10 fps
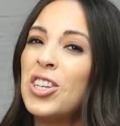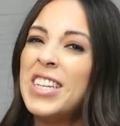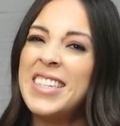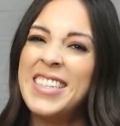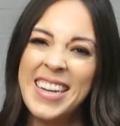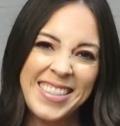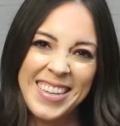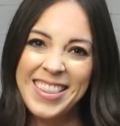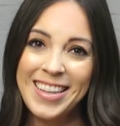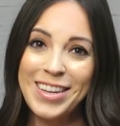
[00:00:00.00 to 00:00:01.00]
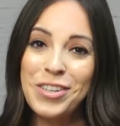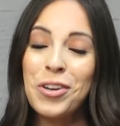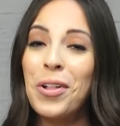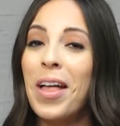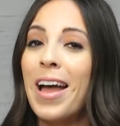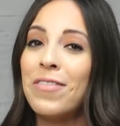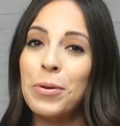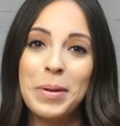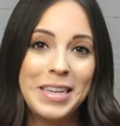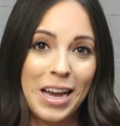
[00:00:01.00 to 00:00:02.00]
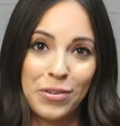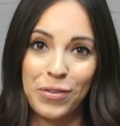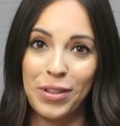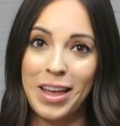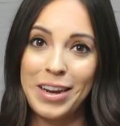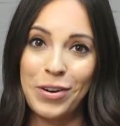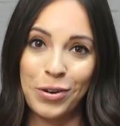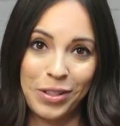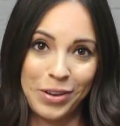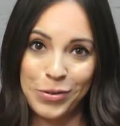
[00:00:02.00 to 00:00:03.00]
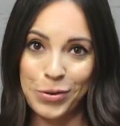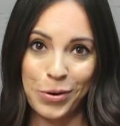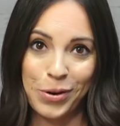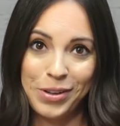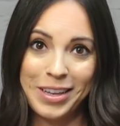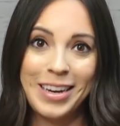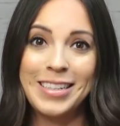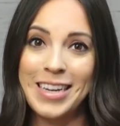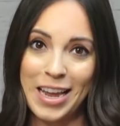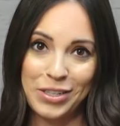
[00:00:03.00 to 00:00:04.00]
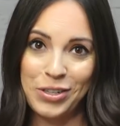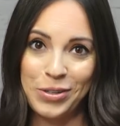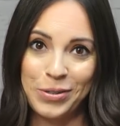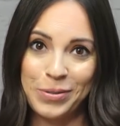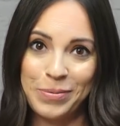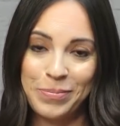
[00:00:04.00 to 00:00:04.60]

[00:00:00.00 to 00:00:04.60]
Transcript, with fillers: she doesn't think she'll ever be down for letting her little girl get a tattoo.